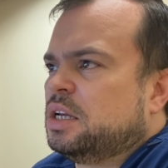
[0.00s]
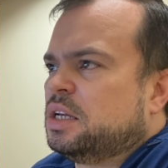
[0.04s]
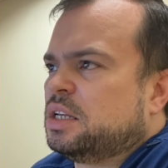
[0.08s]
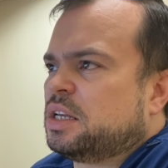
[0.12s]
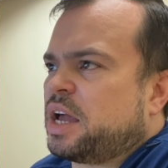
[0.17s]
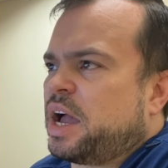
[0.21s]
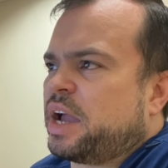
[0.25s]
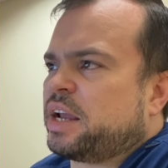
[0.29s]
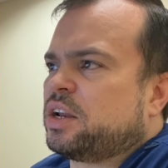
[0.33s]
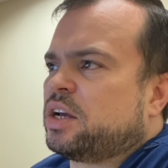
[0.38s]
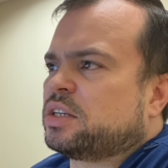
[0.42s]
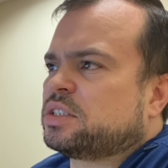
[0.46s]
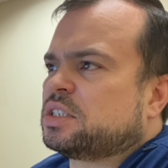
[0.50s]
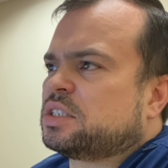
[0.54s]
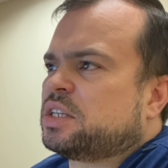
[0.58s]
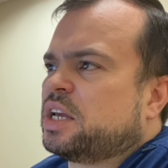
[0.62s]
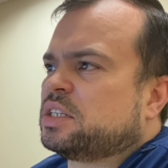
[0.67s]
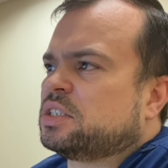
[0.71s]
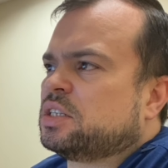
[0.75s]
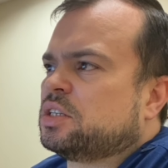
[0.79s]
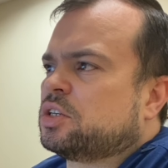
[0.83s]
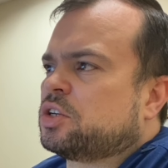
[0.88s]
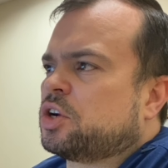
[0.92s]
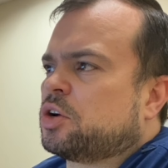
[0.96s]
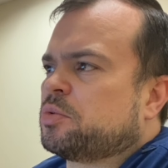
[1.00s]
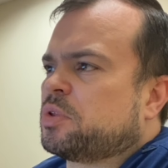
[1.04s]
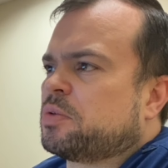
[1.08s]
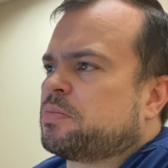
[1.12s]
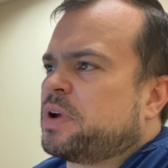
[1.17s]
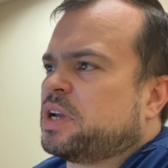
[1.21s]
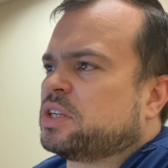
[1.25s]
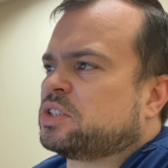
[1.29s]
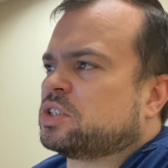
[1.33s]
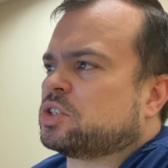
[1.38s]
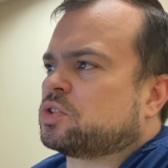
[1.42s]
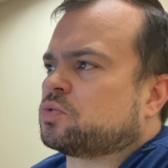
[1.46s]
Diagnostic testing to determine the
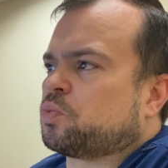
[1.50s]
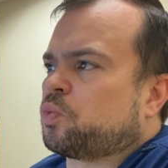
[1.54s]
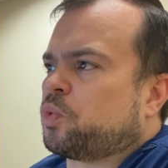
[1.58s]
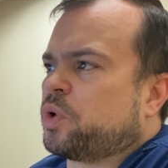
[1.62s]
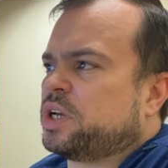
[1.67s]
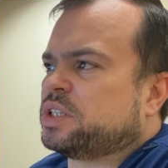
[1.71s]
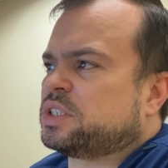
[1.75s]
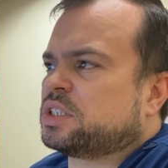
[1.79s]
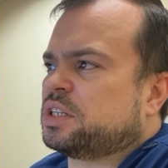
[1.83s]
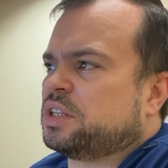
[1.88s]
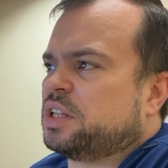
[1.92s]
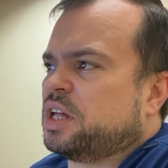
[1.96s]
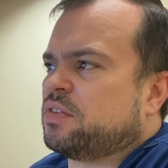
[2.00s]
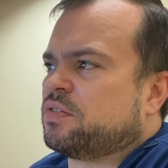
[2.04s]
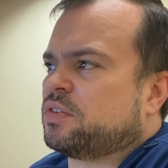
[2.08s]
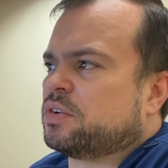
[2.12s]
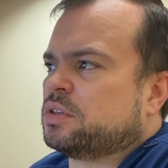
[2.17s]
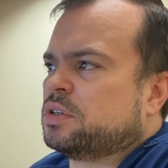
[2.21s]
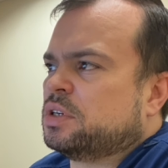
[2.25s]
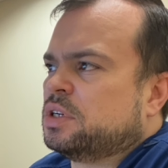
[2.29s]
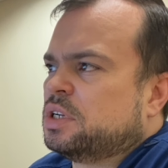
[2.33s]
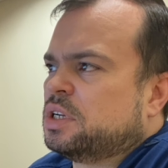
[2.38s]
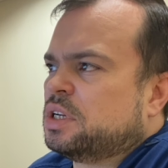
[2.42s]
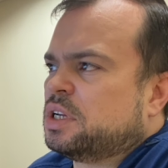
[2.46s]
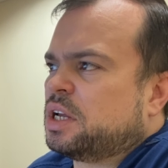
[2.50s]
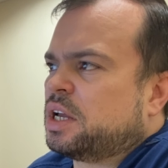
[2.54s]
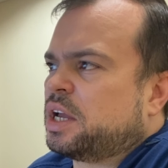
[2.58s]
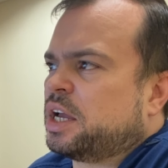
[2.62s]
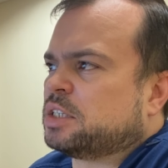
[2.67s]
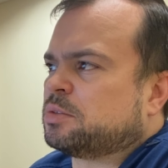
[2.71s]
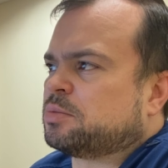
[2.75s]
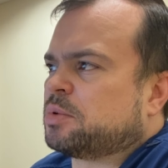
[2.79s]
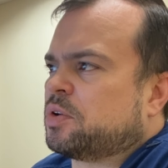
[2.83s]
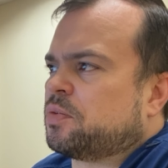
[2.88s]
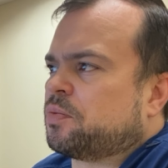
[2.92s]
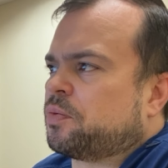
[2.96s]
patient's risk level
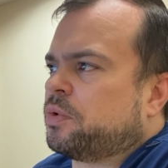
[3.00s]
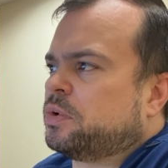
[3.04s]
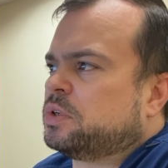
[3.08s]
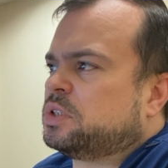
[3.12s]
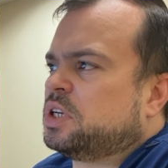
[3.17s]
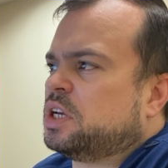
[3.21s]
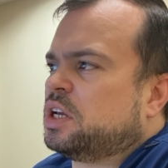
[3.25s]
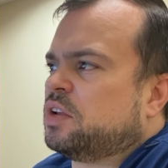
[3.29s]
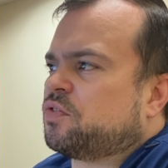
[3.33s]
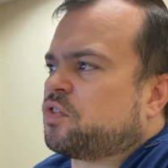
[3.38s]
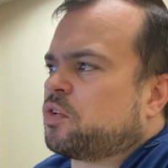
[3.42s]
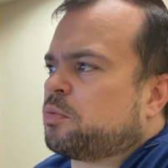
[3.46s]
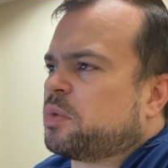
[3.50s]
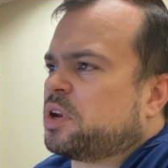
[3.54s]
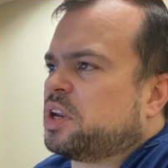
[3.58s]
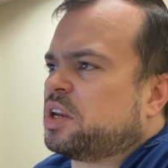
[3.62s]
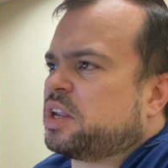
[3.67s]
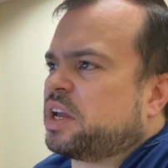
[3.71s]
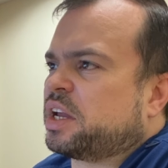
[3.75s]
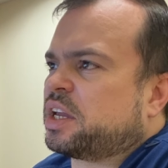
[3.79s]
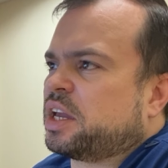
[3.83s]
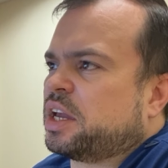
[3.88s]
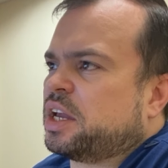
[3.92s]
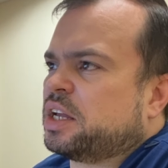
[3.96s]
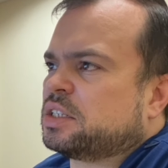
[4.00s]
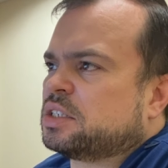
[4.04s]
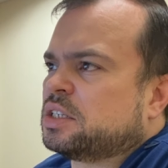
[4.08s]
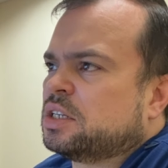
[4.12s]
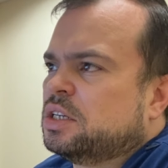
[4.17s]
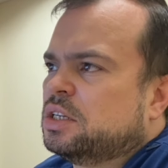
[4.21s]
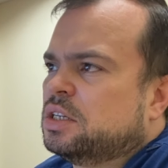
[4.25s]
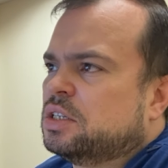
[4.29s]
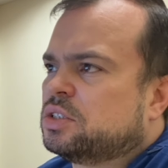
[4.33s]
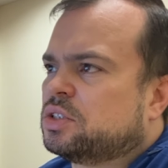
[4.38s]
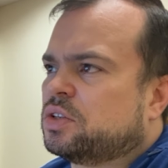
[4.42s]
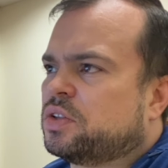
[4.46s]
has been routine for many decades.
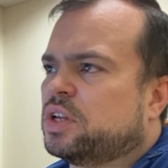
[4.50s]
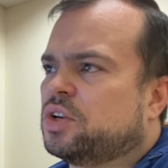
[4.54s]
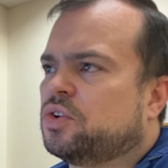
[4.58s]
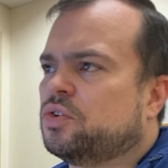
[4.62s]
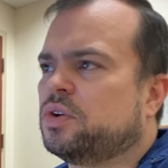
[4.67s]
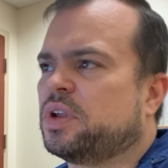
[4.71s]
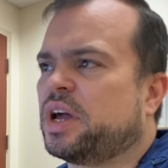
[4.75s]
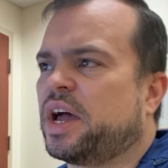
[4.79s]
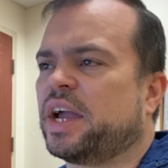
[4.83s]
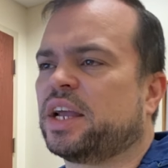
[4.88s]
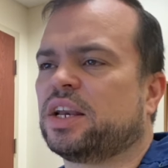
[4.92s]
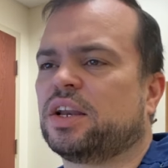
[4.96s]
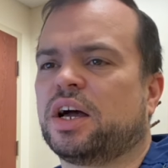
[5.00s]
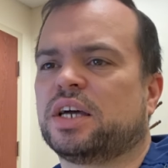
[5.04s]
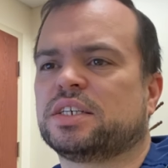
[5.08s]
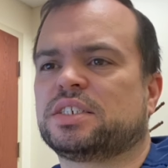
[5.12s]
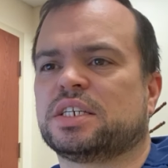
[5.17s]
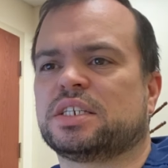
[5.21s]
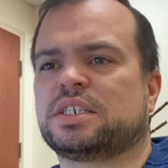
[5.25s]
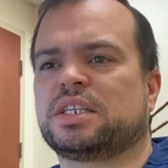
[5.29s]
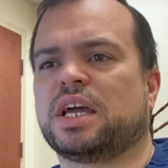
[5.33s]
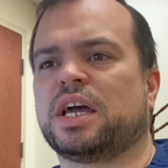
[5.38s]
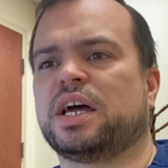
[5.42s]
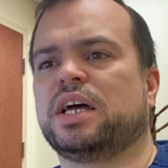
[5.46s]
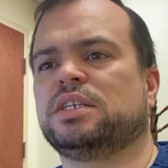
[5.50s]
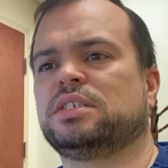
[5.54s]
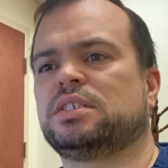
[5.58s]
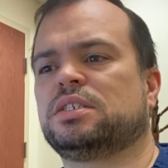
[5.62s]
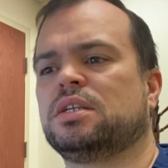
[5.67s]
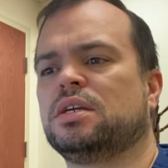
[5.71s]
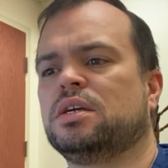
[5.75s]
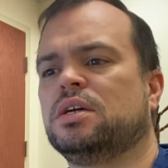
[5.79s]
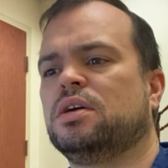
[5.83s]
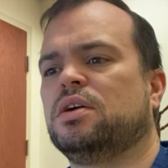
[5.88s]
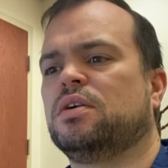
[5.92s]
So they do diagnostic tests.